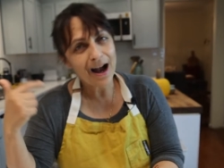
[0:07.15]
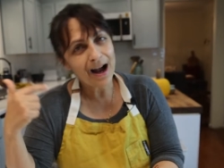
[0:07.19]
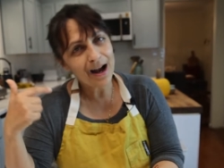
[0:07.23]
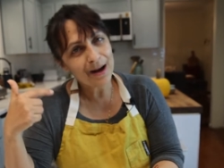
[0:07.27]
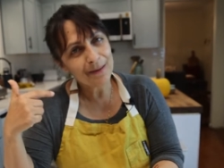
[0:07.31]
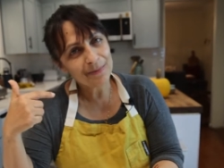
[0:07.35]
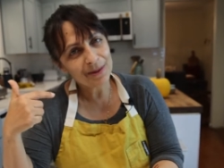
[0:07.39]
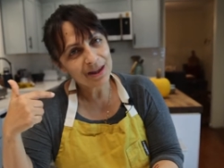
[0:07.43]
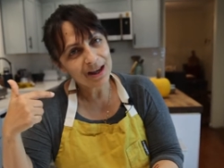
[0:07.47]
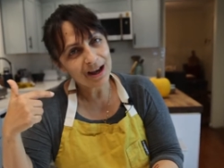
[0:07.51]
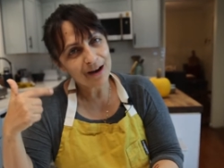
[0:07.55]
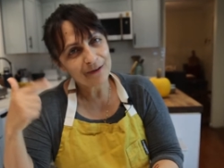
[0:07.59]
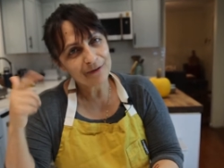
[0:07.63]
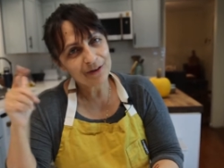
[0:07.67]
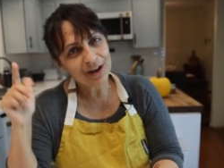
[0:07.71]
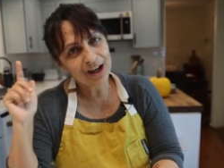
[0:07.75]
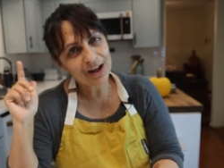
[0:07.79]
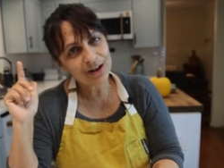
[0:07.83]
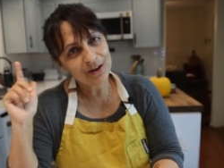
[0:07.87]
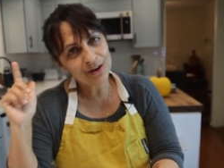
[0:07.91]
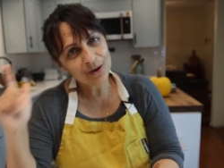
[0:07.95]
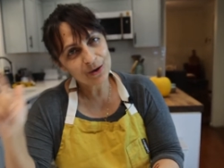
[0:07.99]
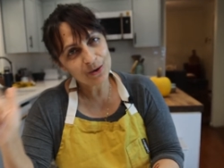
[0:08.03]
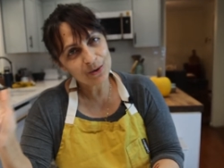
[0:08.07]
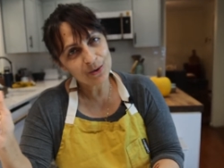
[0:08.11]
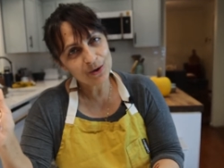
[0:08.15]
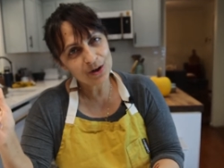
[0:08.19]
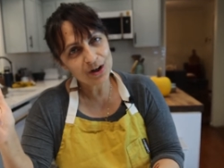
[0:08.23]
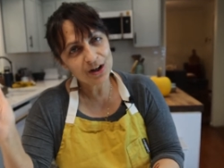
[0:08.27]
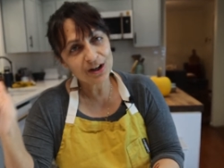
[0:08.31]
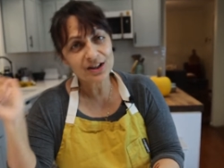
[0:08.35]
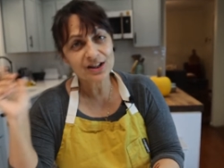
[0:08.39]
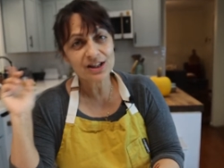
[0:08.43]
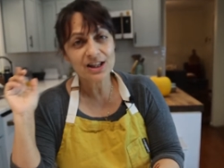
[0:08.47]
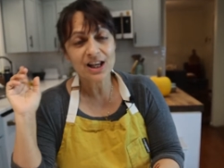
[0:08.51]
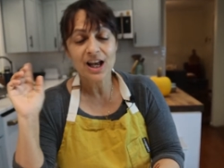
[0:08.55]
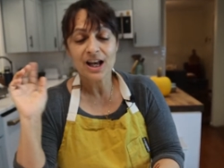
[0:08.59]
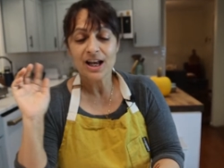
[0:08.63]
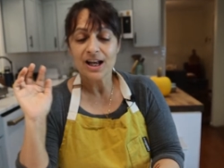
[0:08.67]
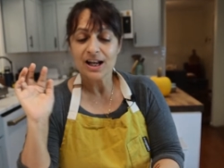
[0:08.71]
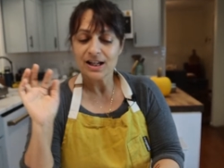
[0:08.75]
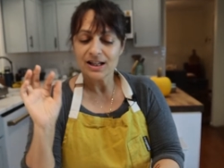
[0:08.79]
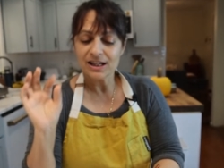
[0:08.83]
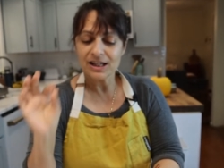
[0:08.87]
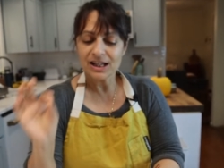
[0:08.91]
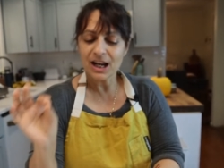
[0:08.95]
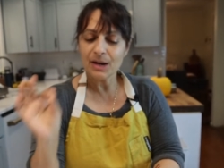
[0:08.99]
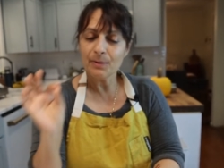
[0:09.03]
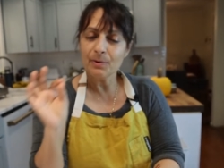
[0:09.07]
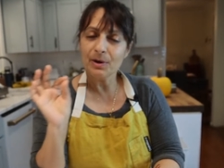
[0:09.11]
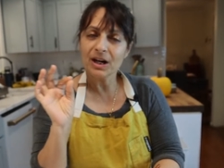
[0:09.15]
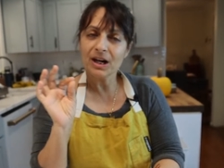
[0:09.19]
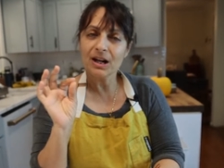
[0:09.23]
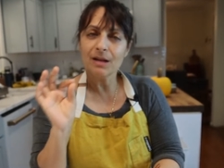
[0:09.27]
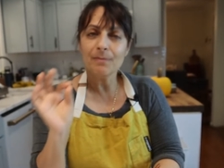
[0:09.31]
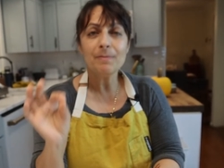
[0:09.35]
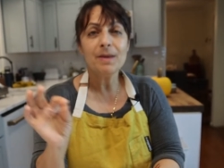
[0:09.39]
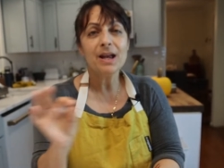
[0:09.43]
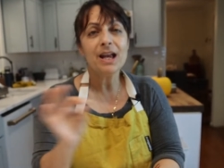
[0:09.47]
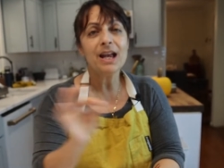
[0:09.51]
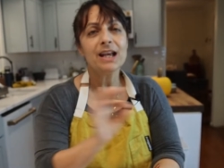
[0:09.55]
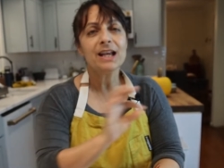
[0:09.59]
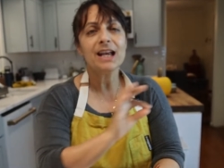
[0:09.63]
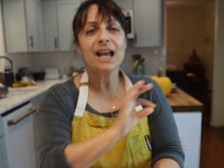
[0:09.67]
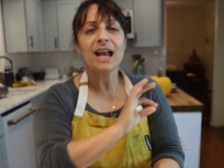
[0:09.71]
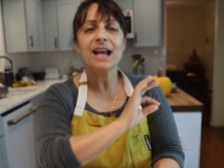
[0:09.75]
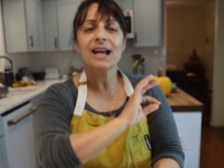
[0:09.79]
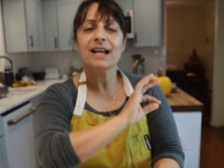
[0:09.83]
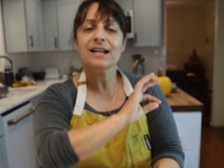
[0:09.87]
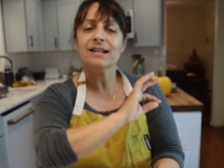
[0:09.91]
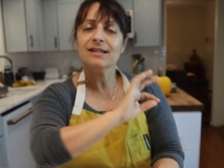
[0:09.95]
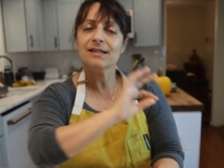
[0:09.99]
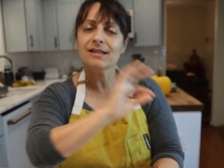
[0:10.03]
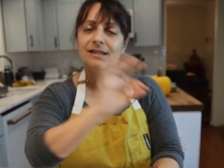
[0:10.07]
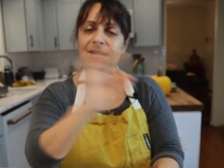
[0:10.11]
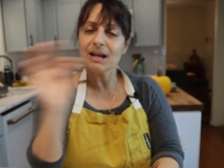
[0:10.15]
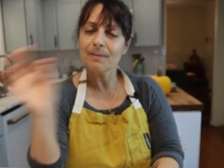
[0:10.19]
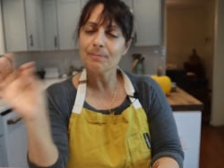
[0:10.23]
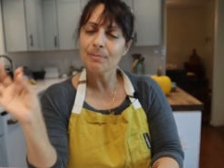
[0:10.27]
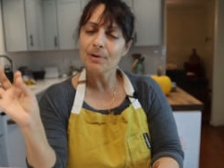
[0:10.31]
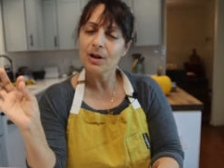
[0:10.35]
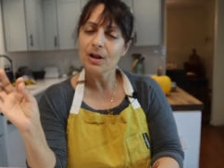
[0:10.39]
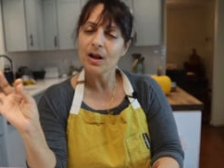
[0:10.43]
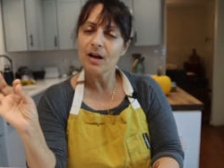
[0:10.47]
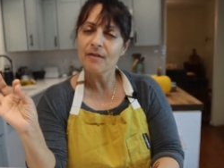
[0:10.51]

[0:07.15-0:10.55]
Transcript: I'm the Afghan who cooks. Today we're going to make a staple